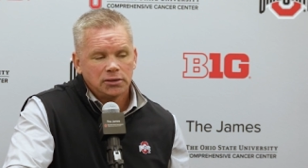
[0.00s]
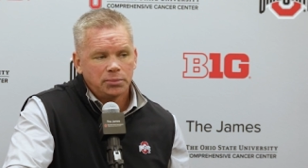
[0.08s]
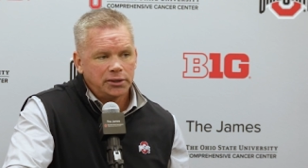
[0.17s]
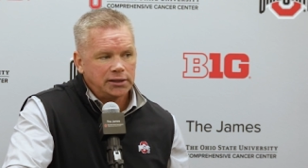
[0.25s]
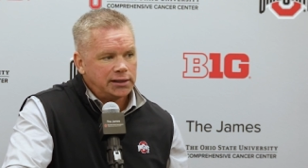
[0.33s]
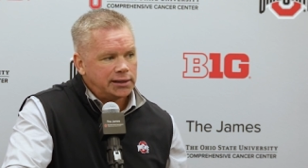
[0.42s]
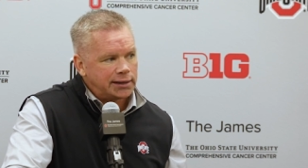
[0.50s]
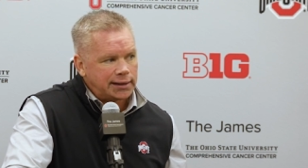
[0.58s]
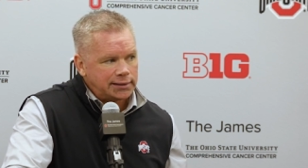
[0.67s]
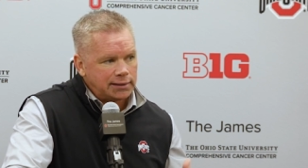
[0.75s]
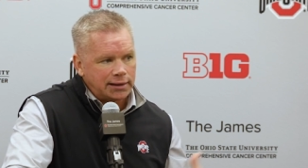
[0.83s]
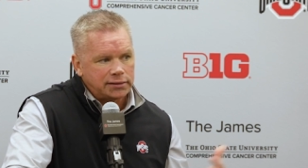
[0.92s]
But again,
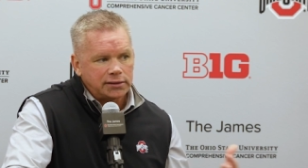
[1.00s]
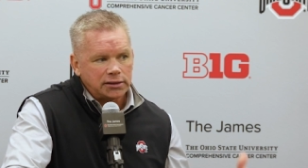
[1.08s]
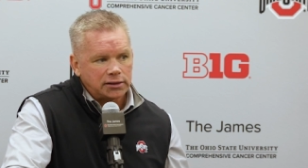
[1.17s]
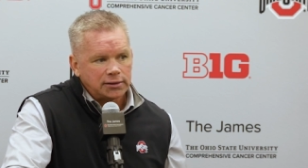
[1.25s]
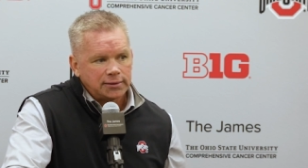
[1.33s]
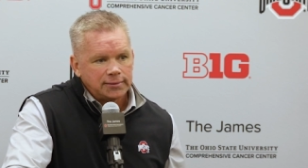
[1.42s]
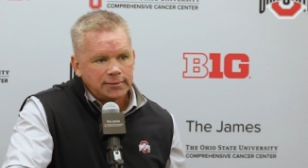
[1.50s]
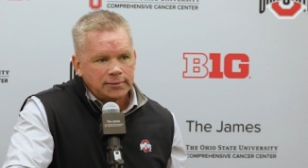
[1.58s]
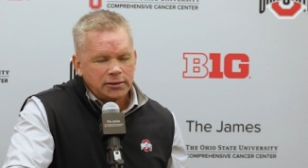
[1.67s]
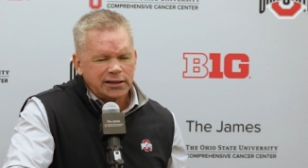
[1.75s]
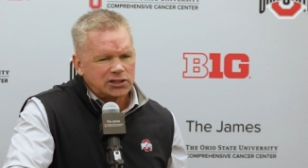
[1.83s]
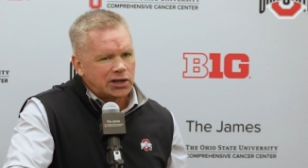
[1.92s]
I, I think
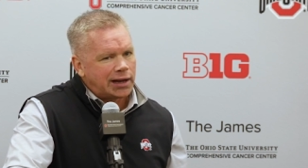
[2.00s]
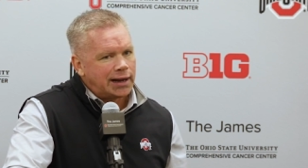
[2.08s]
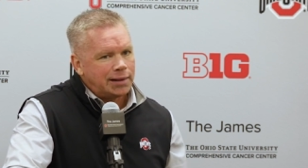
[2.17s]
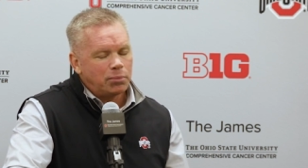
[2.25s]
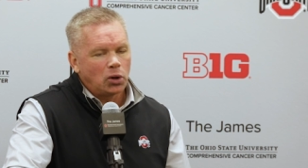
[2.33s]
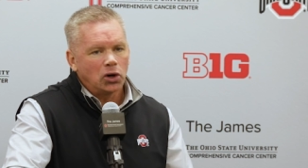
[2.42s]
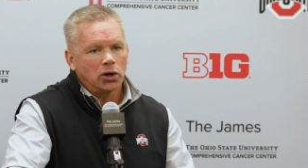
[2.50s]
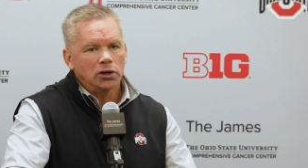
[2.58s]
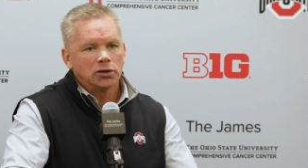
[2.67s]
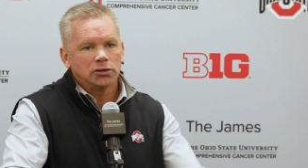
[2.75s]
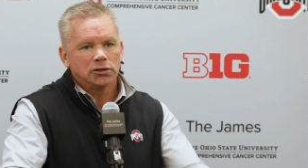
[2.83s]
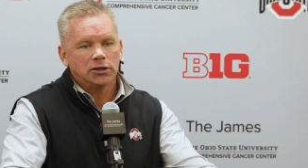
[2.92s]
that's a high
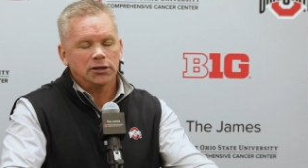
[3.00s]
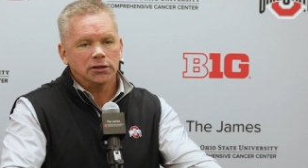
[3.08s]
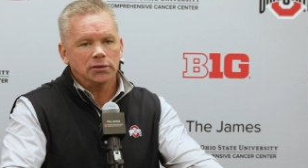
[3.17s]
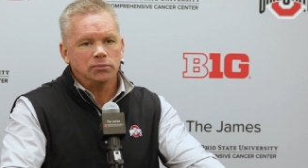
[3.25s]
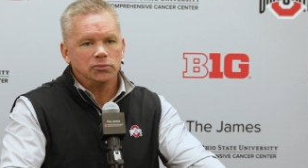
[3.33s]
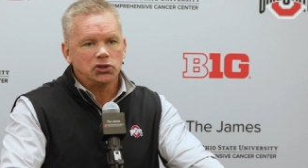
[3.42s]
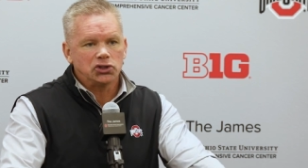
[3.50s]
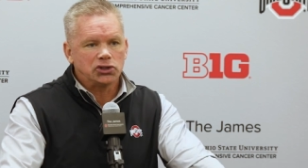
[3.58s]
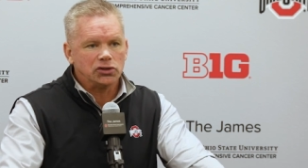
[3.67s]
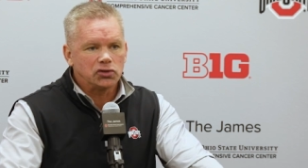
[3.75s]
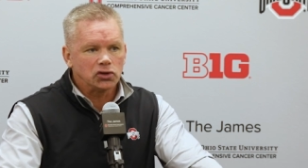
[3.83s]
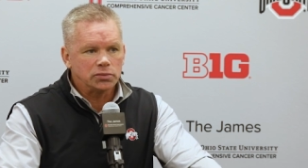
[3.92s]
bar um, just
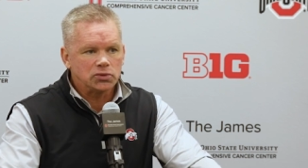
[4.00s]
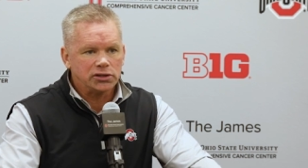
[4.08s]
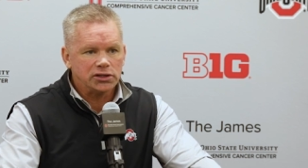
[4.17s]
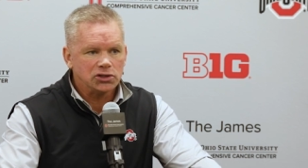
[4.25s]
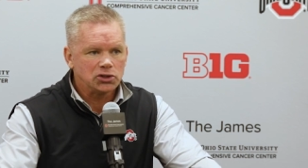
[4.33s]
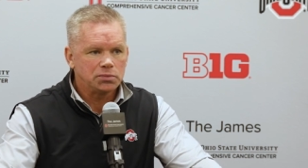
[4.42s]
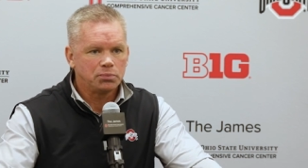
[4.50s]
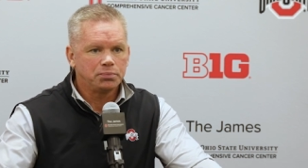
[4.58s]
in terms of his